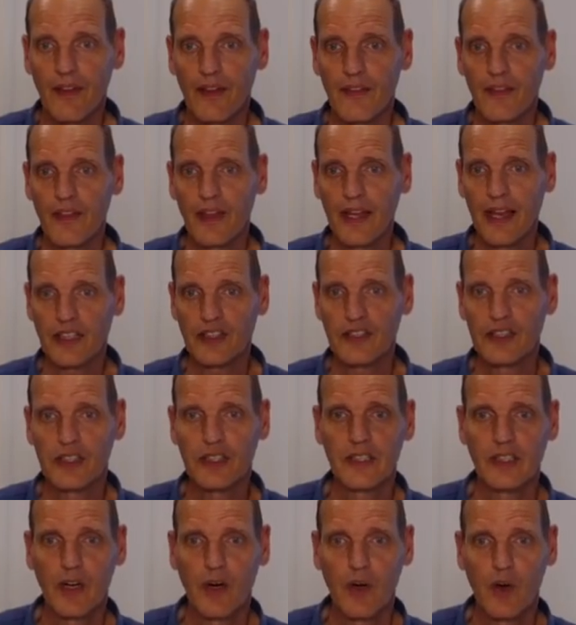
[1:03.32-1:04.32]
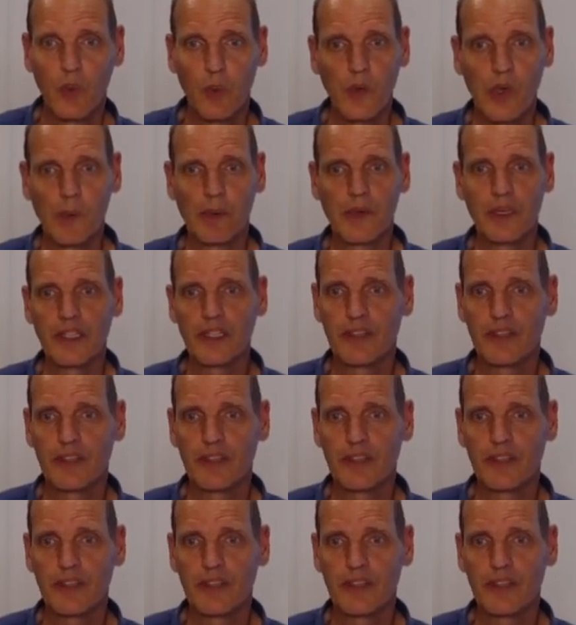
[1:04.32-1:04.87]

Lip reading: The lecture will be